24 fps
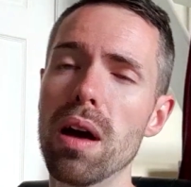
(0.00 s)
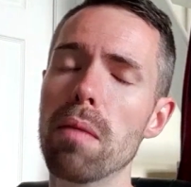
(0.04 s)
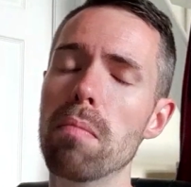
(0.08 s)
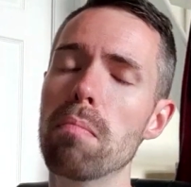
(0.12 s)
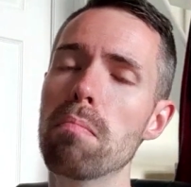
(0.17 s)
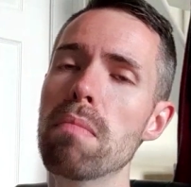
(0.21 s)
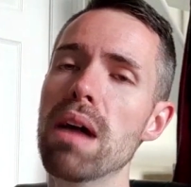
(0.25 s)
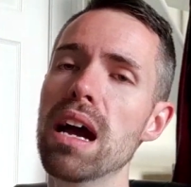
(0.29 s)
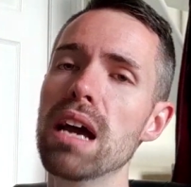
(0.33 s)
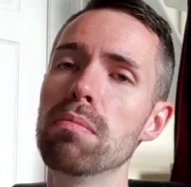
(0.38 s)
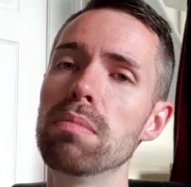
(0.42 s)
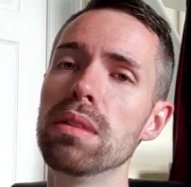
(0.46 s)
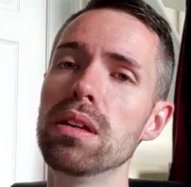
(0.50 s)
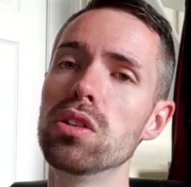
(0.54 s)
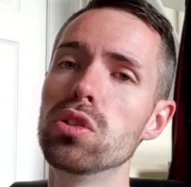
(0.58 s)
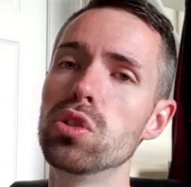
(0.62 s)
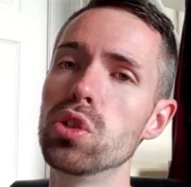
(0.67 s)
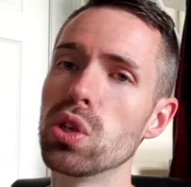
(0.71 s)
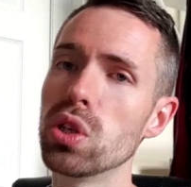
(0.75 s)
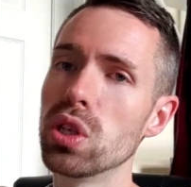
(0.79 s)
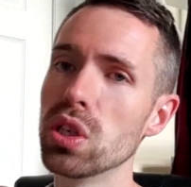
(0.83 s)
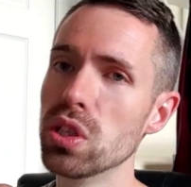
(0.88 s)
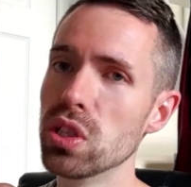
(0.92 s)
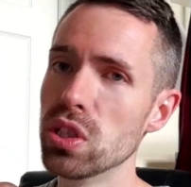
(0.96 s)
maybe you
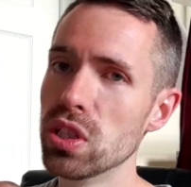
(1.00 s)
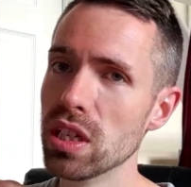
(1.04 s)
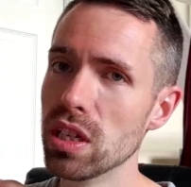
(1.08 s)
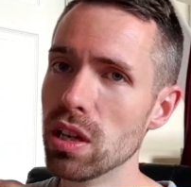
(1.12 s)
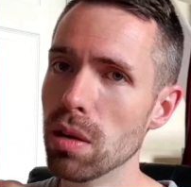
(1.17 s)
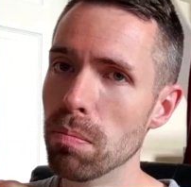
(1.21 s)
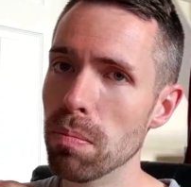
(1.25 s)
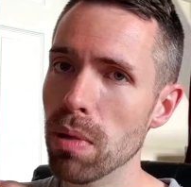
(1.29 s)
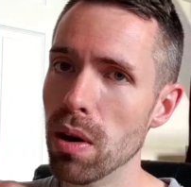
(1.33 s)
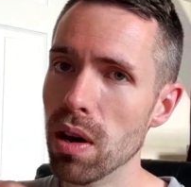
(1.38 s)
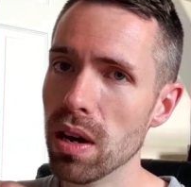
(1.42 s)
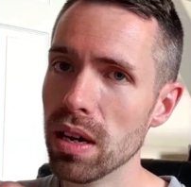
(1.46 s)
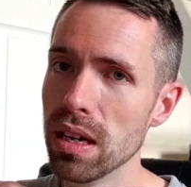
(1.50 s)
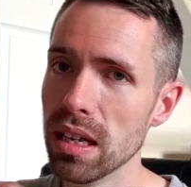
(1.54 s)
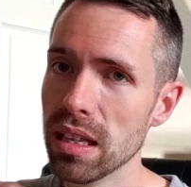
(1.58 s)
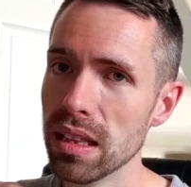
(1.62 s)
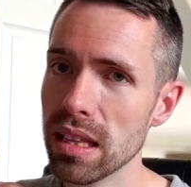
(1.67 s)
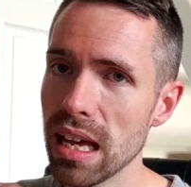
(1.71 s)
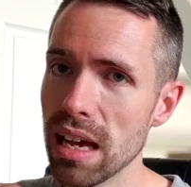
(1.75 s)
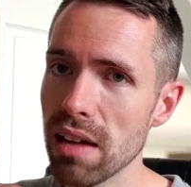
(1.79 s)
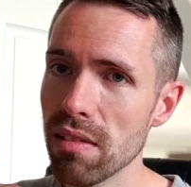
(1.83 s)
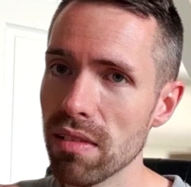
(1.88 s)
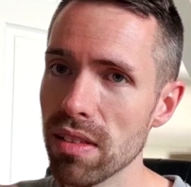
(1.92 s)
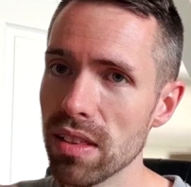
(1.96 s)
should consider buying it
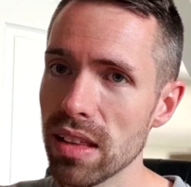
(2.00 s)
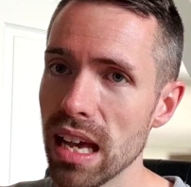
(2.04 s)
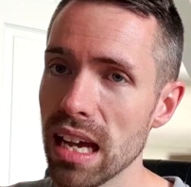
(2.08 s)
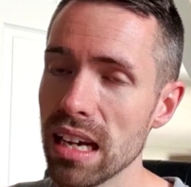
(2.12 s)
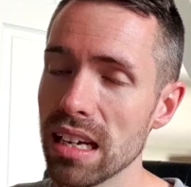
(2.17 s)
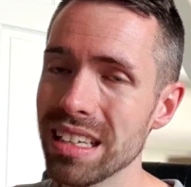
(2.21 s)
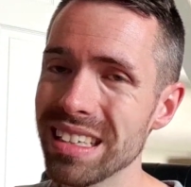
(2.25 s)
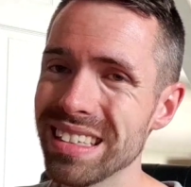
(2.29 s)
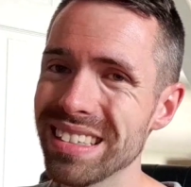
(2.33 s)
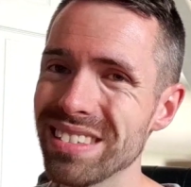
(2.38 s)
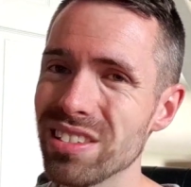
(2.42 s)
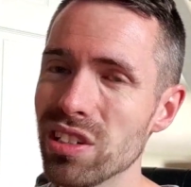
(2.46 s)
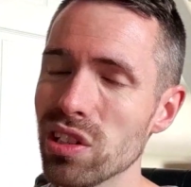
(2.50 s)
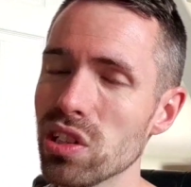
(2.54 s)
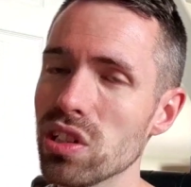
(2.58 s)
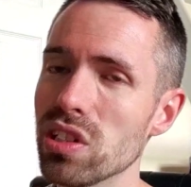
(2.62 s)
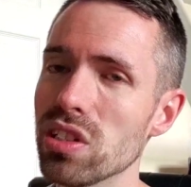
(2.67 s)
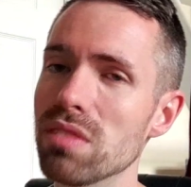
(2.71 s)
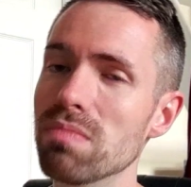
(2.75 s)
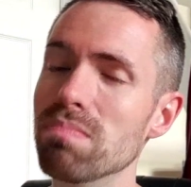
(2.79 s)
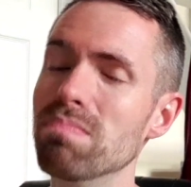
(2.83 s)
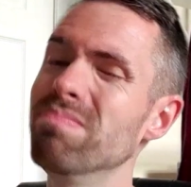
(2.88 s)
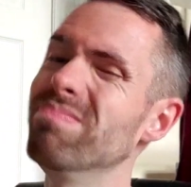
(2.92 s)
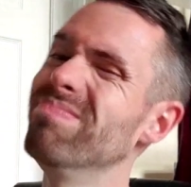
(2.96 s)
there and then and
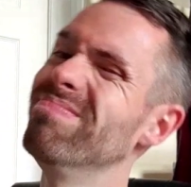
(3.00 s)
just